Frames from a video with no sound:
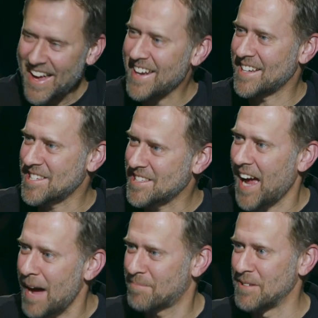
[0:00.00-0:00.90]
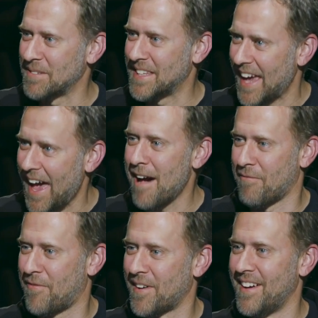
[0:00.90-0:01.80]
I stopped you at the
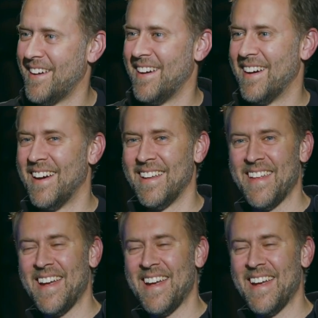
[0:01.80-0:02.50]
F. That